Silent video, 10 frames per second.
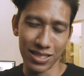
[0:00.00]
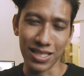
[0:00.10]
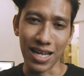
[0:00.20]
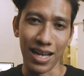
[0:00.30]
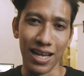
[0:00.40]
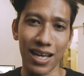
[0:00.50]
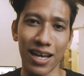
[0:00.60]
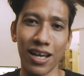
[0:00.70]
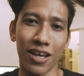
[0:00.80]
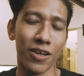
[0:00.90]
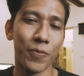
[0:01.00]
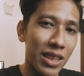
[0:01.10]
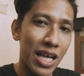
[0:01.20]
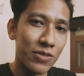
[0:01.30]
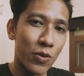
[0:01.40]
slightly higher.
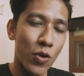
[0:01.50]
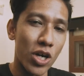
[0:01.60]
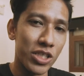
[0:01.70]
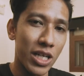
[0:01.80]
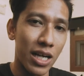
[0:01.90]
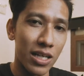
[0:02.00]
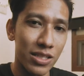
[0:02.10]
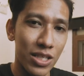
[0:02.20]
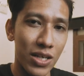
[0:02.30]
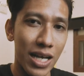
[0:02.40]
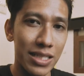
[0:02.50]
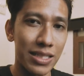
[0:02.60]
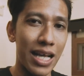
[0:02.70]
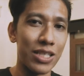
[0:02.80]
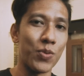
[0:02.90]
Thanks for watching. I'll see you
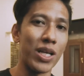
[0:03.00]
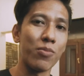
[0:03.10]
guys next week.